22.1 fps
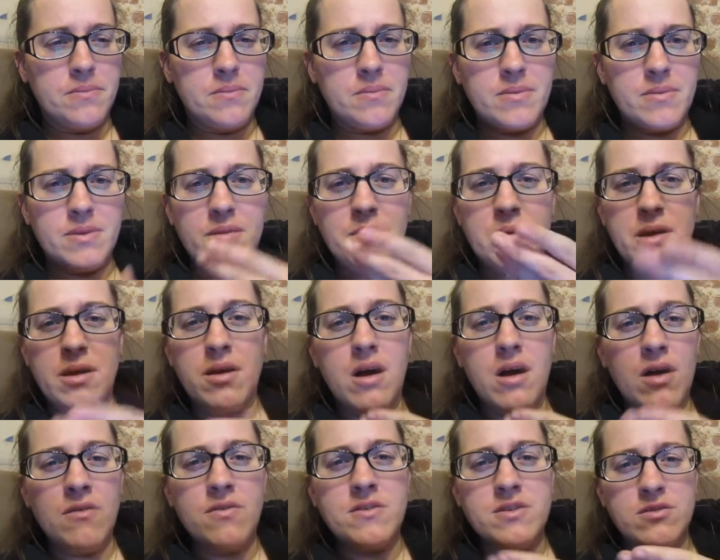see, my
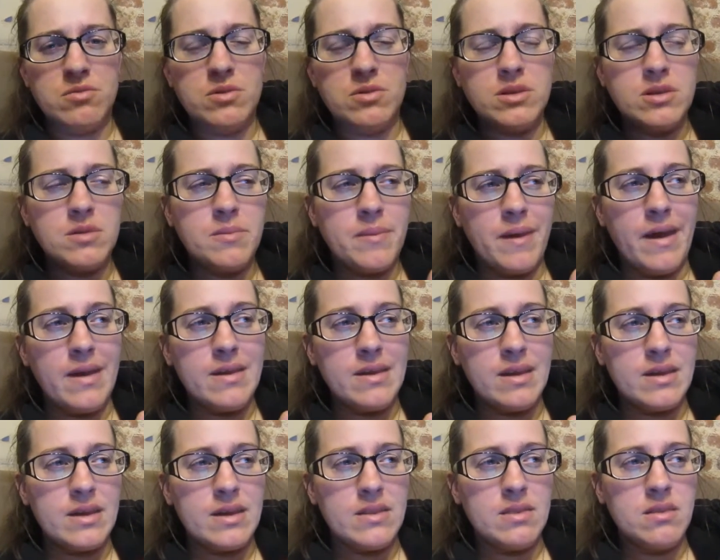cough is really bad,
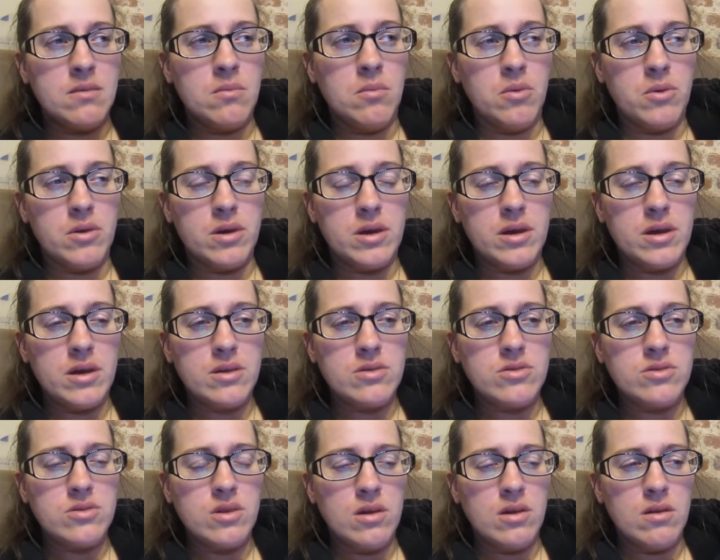like, in the morning,
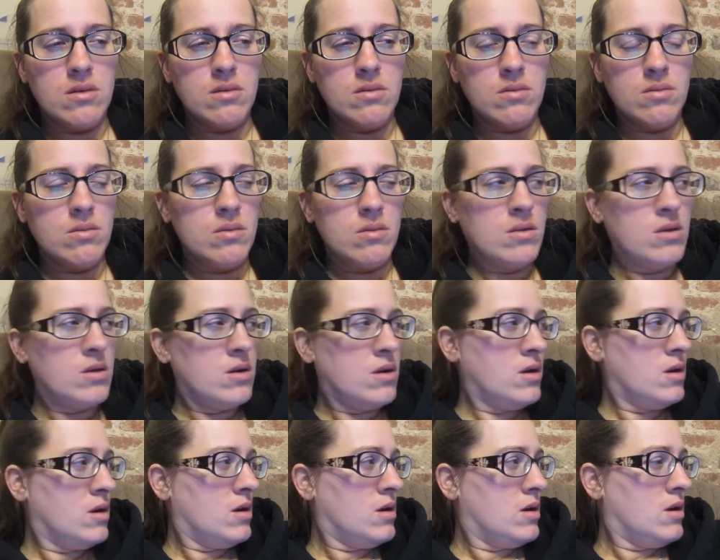so
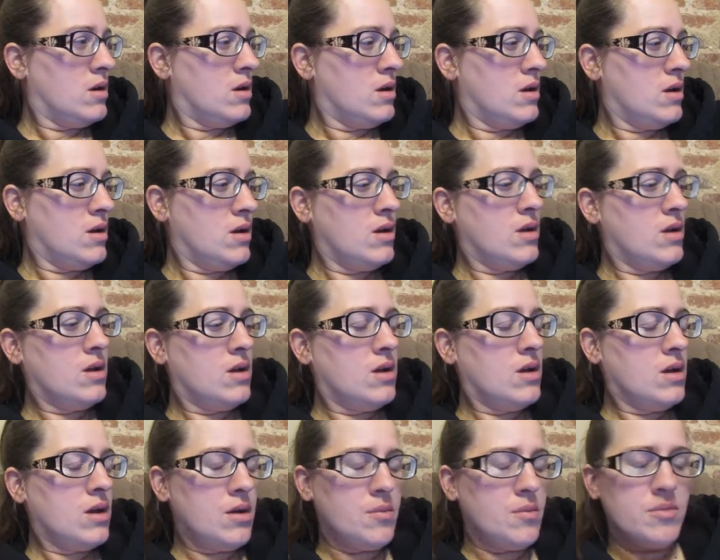
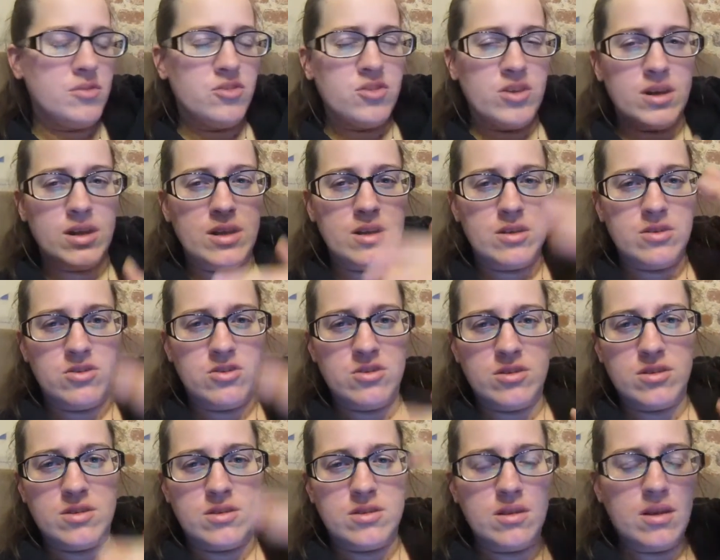I've been trying to
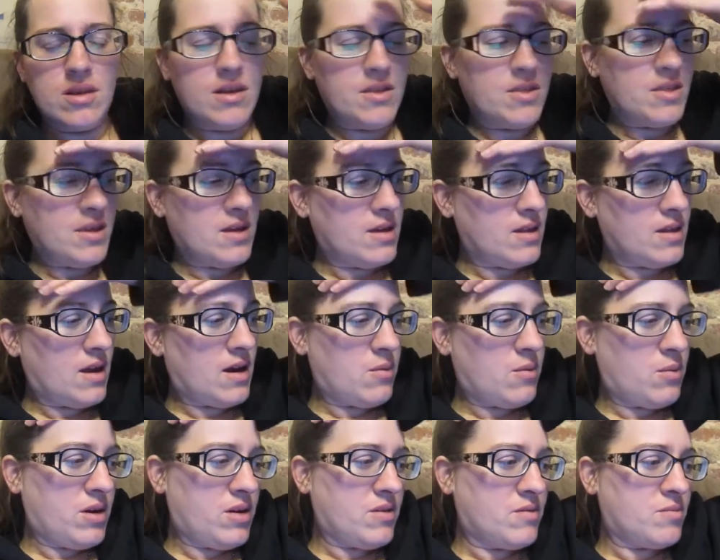just, I think a lot
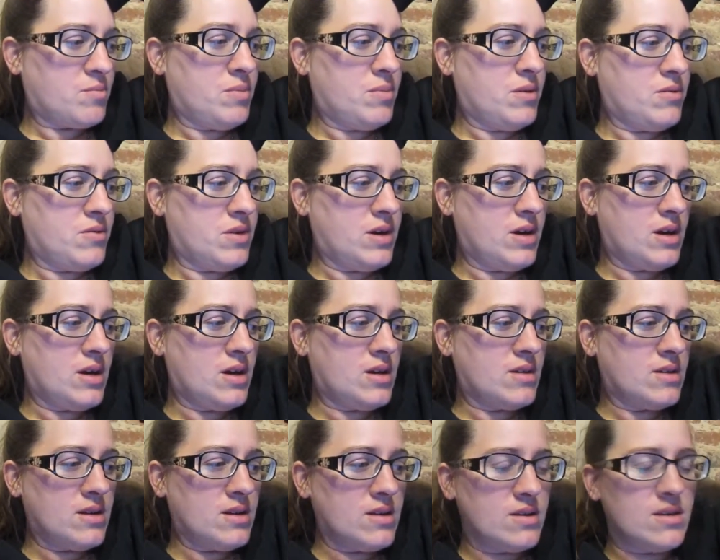of what I've been
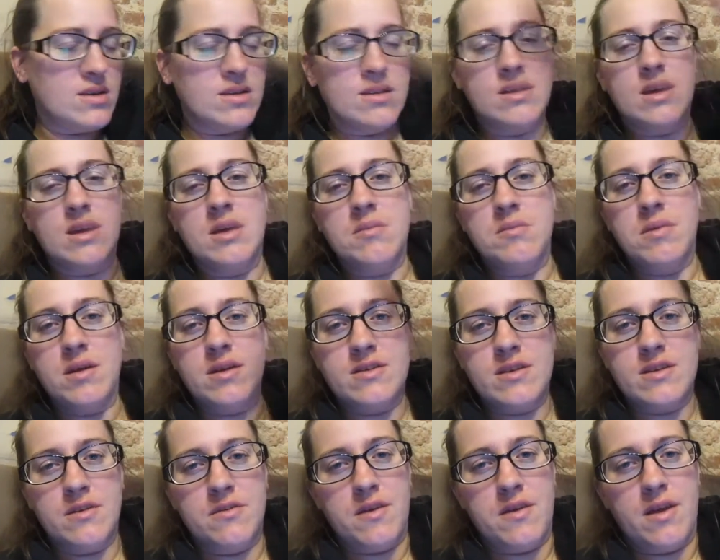reading says to keep
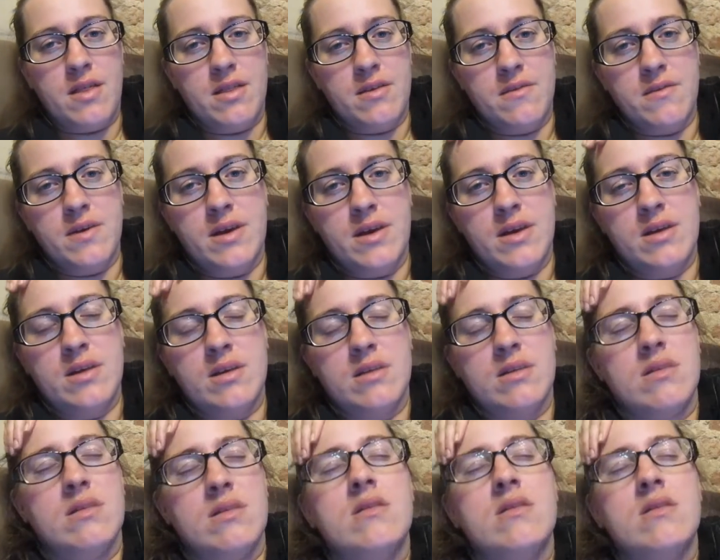myself elevated.